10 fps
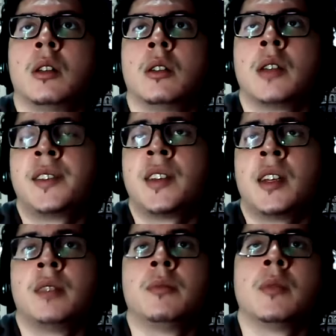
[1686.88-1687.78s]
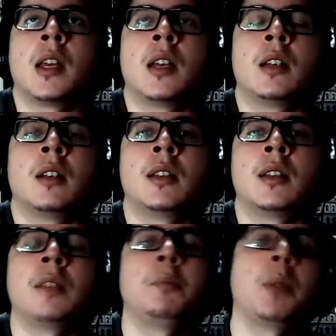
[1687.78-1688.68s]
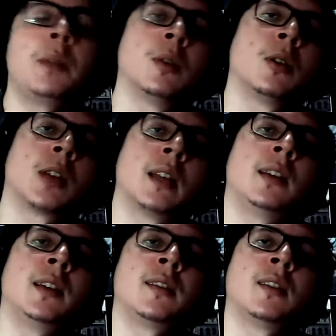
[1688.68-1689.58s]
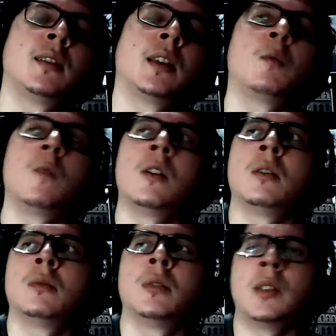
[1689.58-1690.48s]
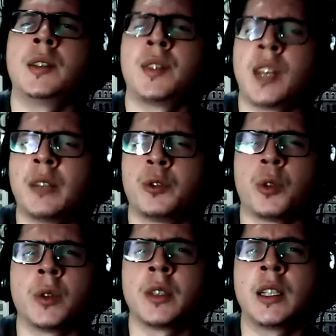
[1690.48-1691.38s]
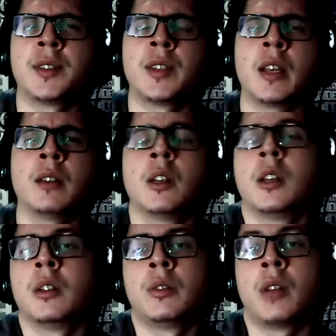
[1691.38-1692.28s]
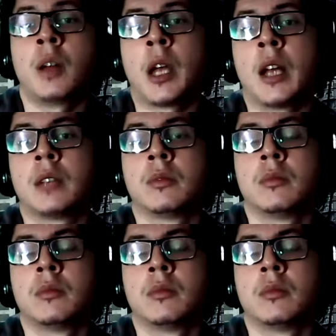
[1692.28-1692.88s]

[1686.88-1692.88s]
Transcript: that's it. And then people look at this and think, well, is he a journalist now? No, I'm not.